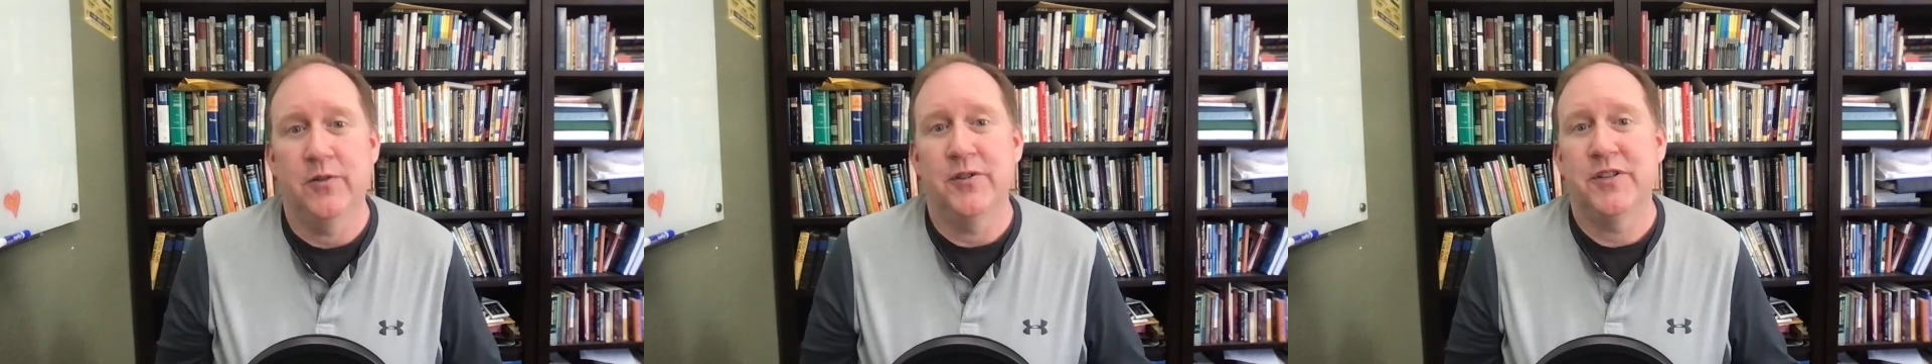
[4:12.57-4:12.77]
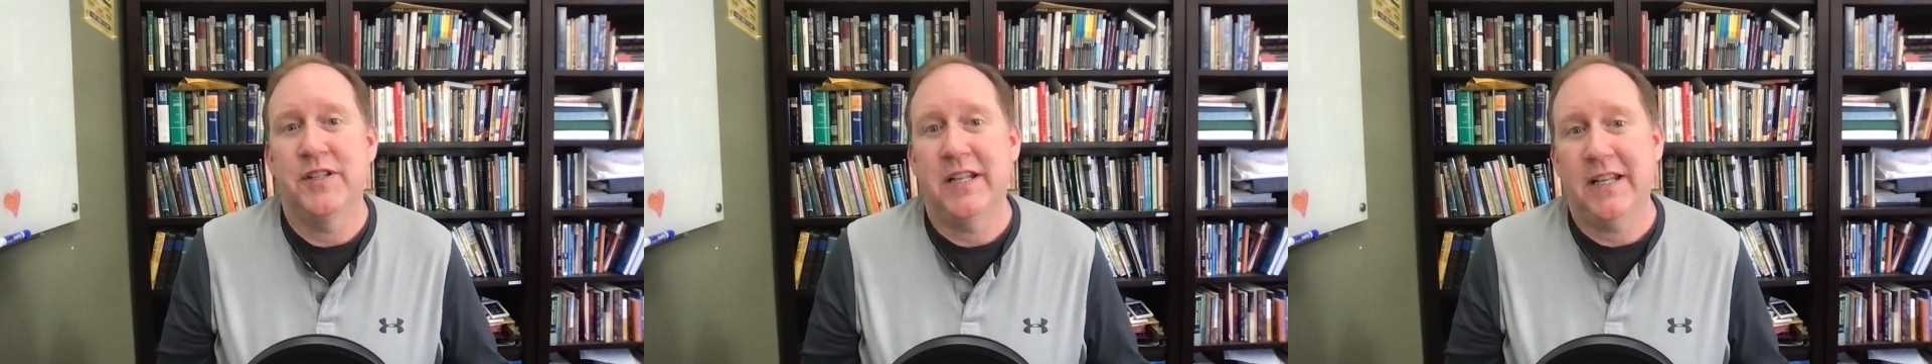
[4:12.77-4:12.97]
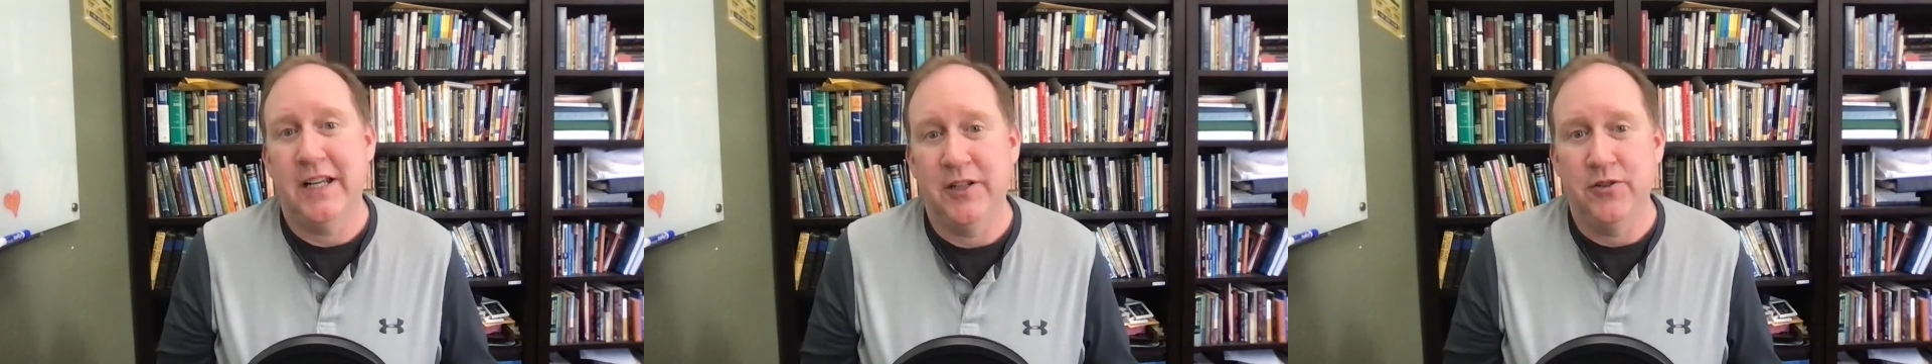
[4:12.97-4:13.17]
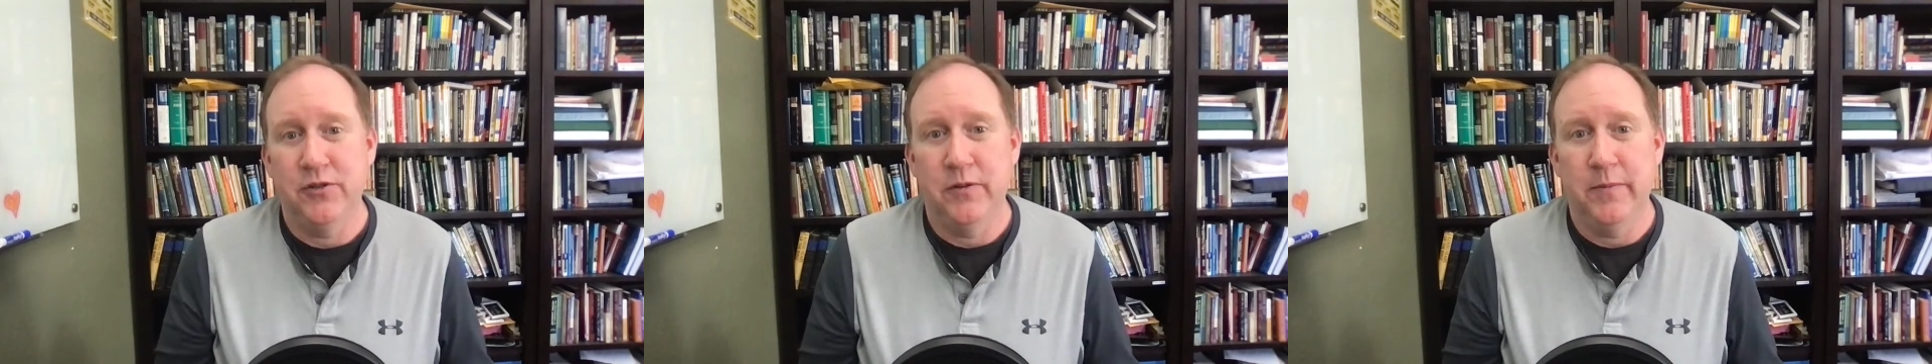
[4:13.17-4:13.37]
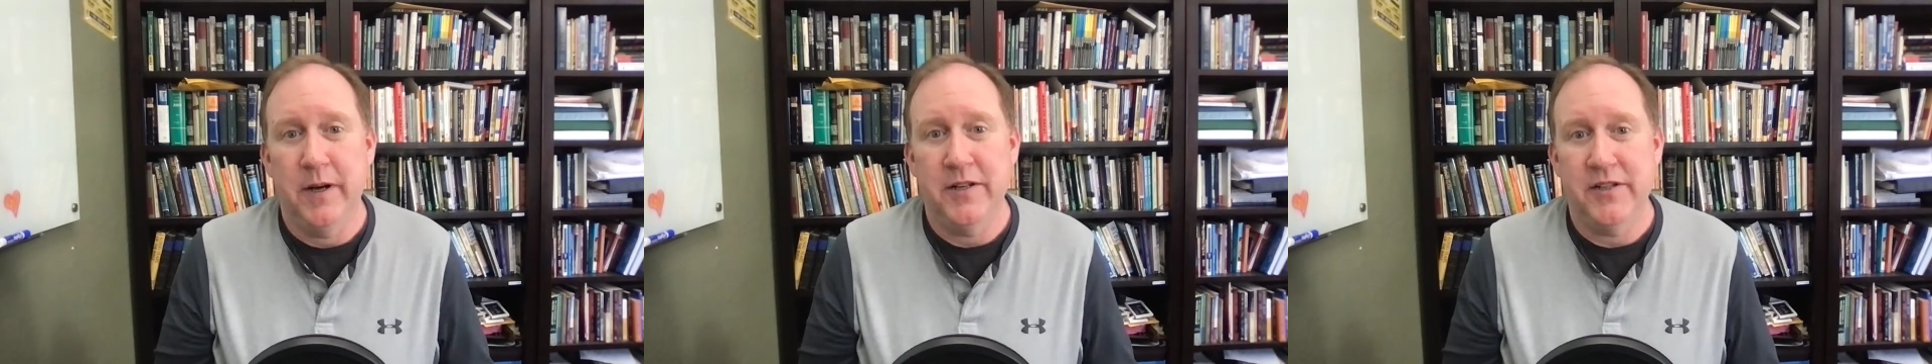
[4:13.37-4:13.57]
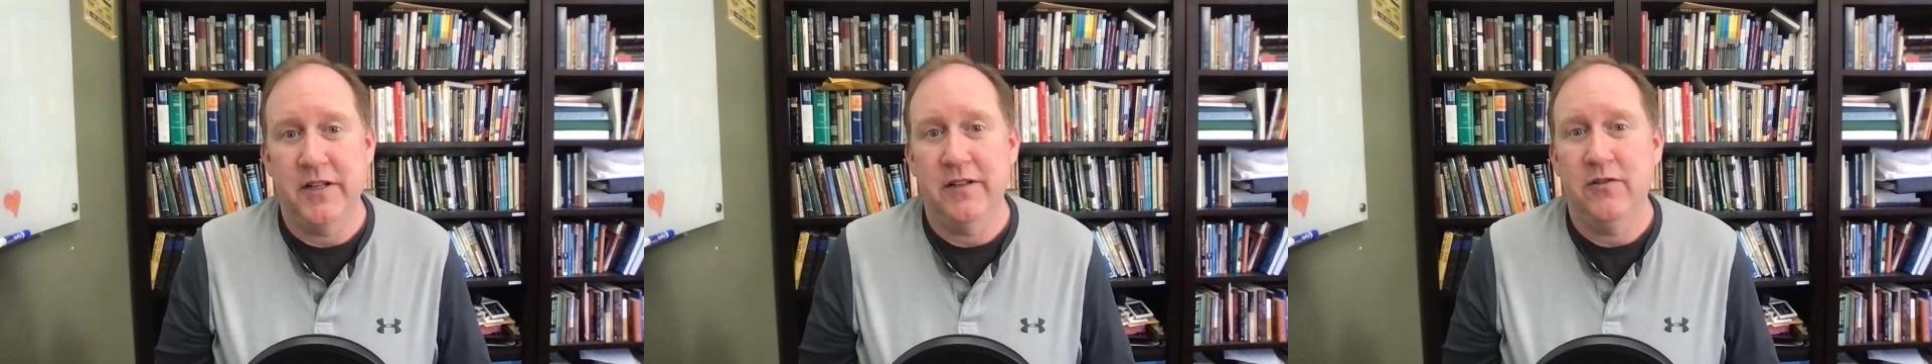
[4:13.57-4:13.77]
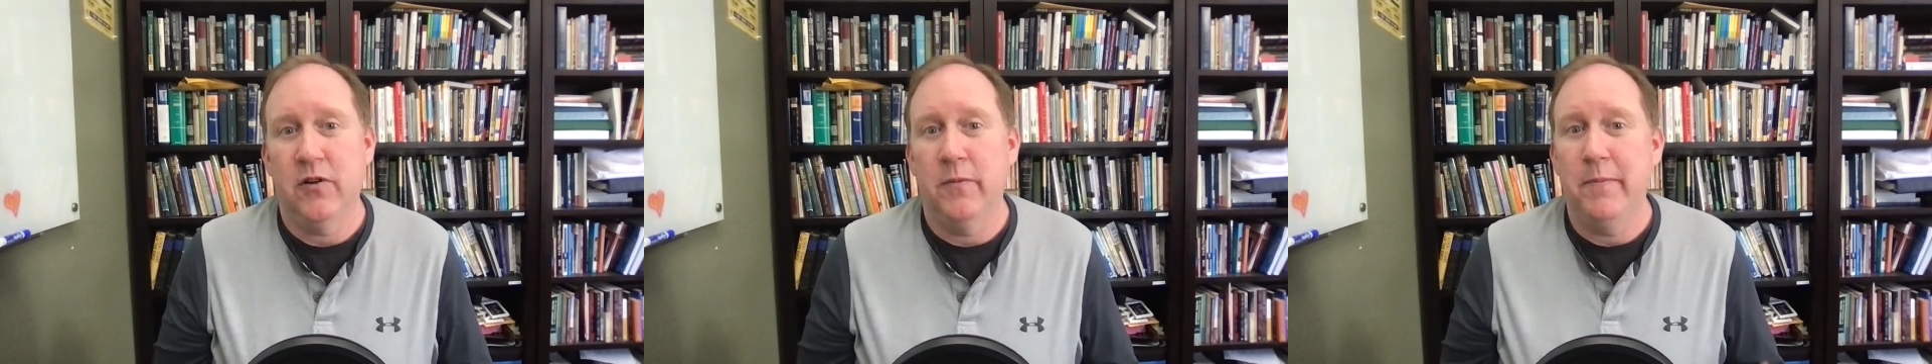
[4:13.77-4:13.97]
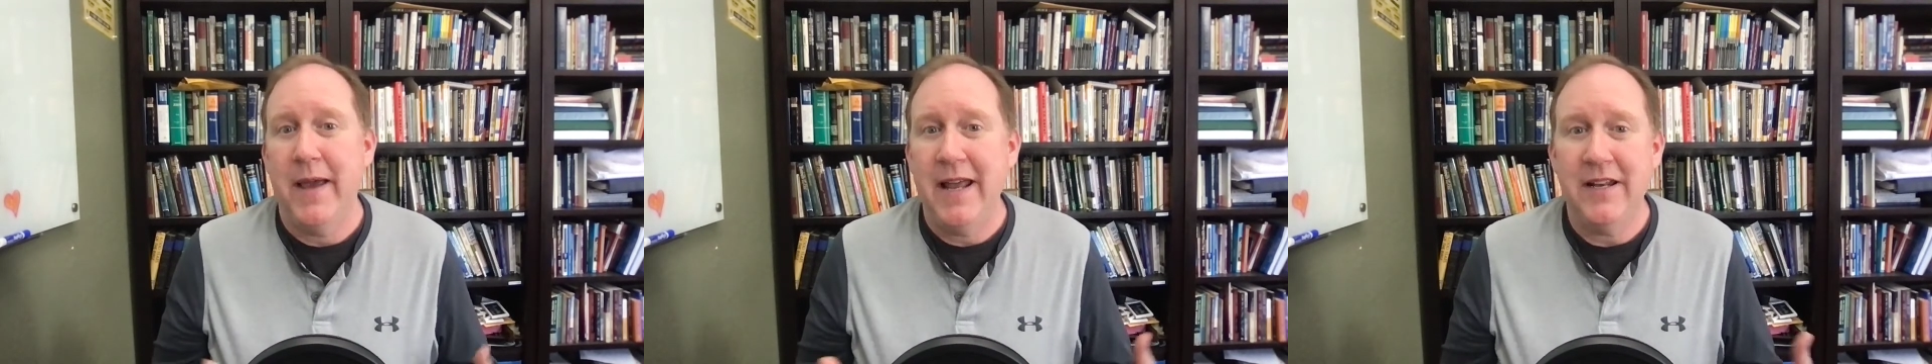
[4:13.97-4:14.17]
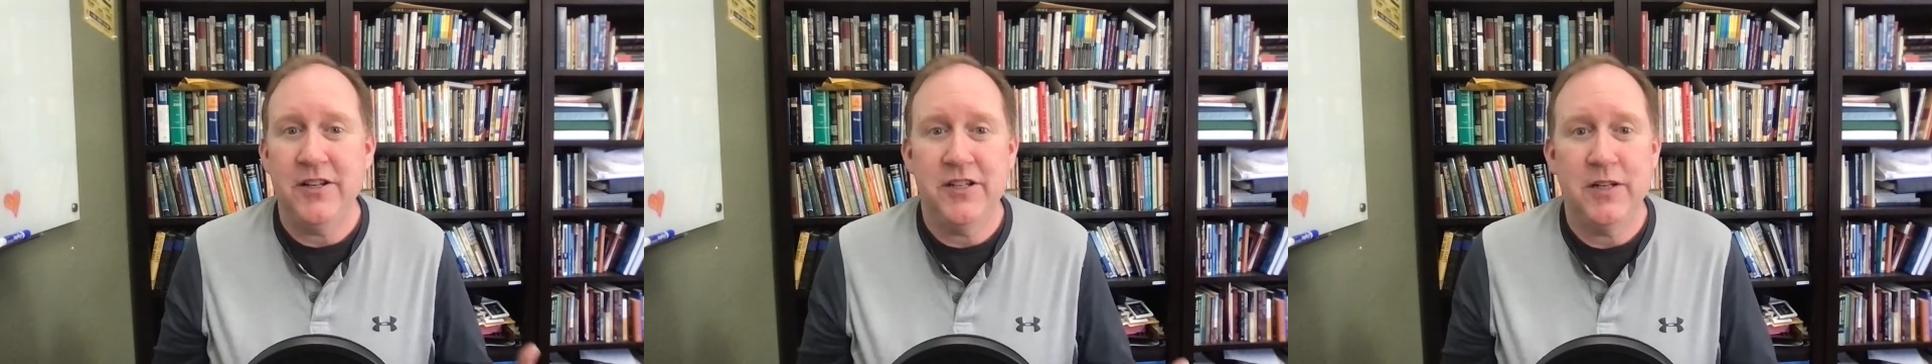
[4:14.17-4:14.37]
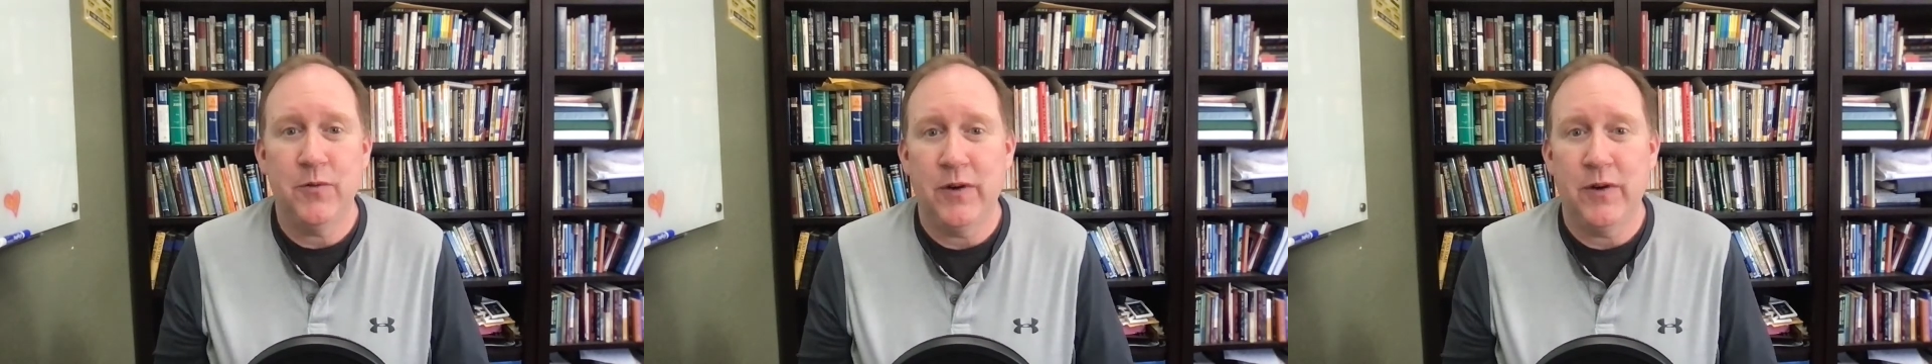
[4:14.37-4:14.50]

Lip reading: or sticking to a budget or managing